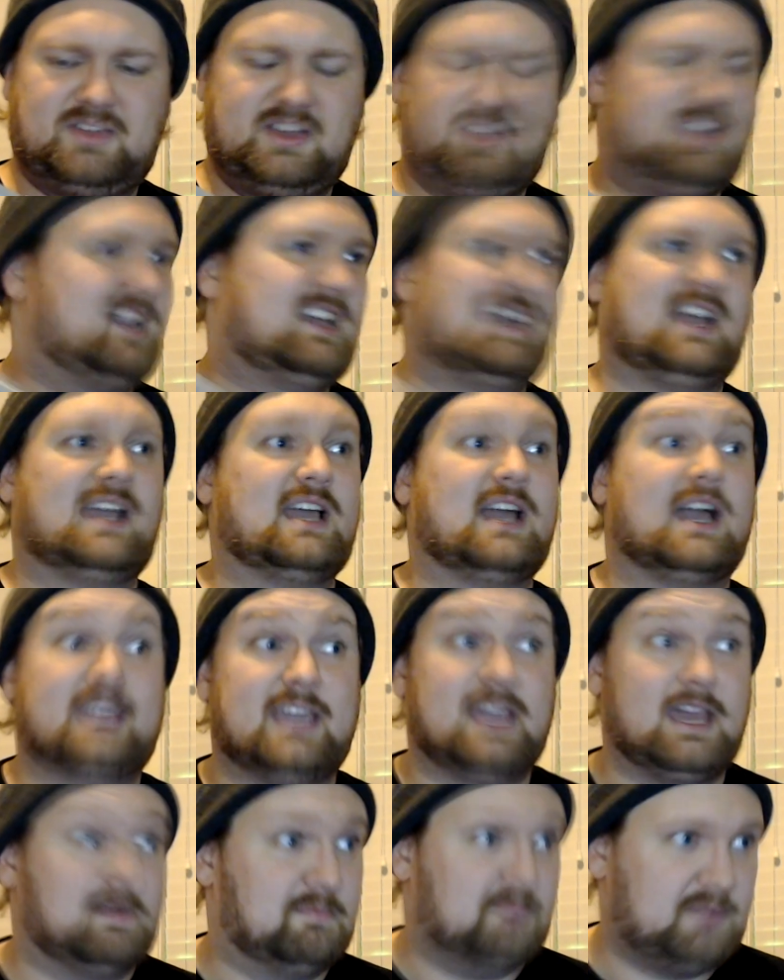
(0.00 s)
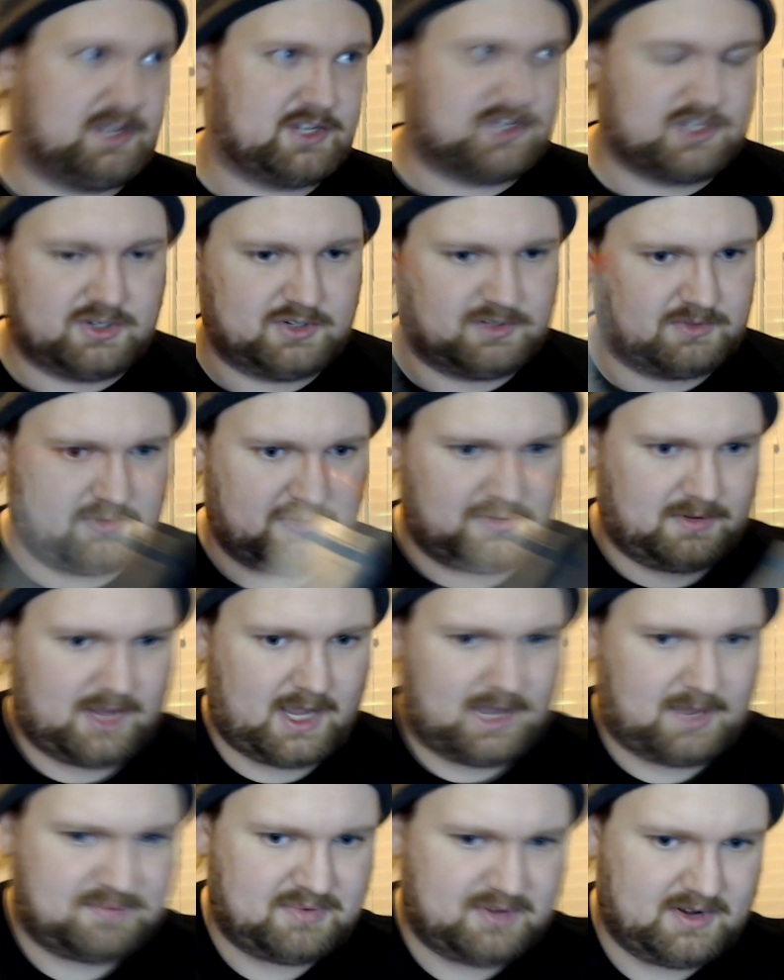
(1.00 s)
Again, pictures will happen
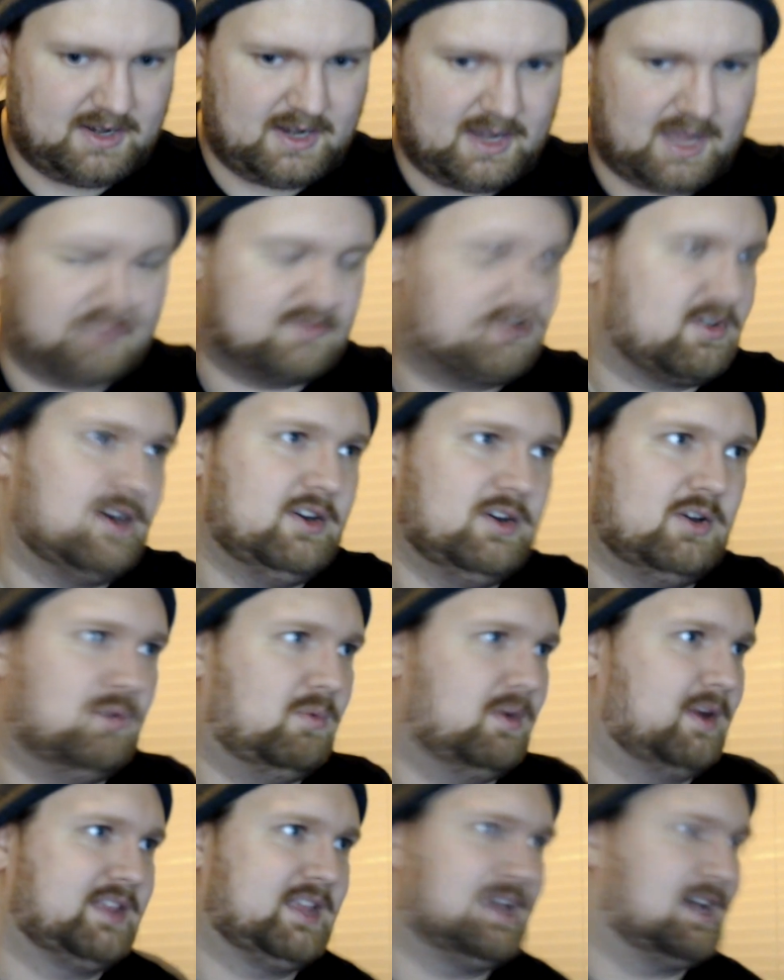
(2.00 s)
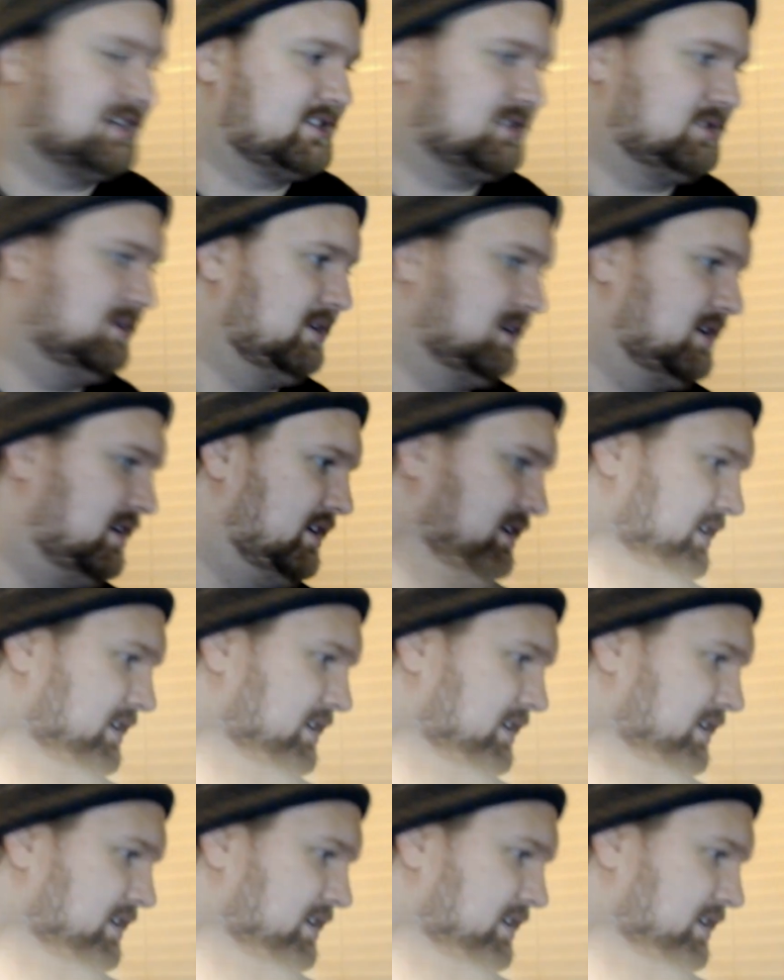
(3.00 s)
after I know what the heck's going on here.